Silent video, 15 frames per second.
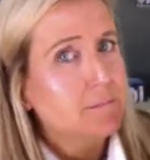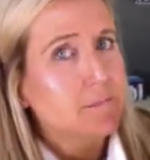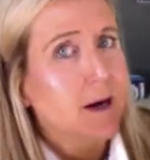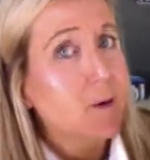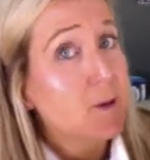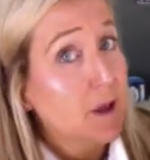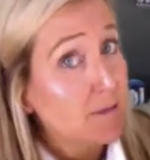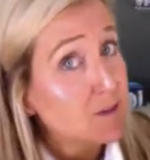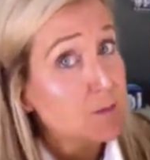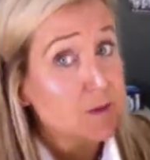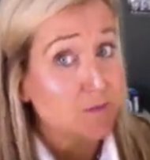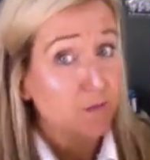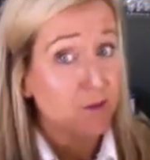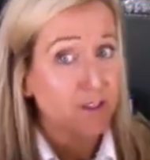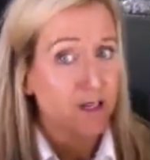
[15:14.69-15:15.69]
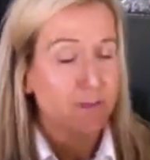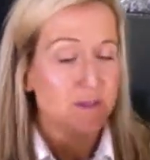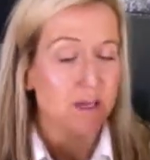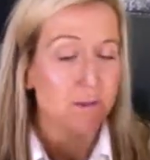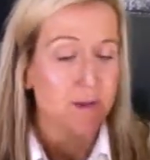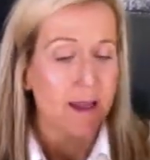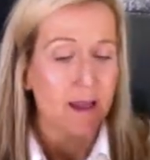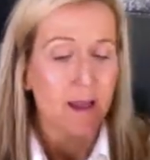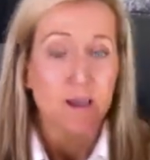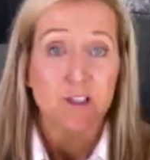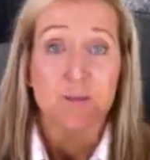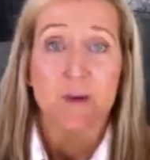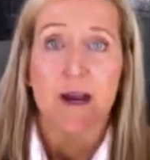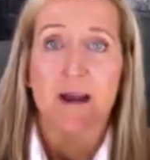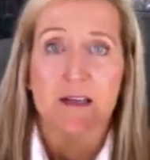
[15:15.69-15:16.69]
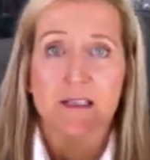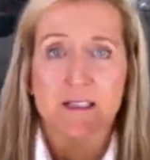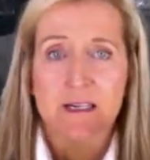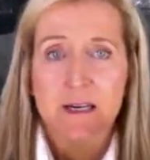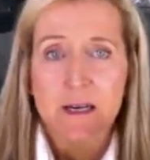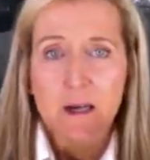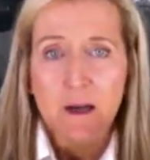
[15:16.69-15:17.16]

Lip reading: I would love to be full-time someday, to be honest.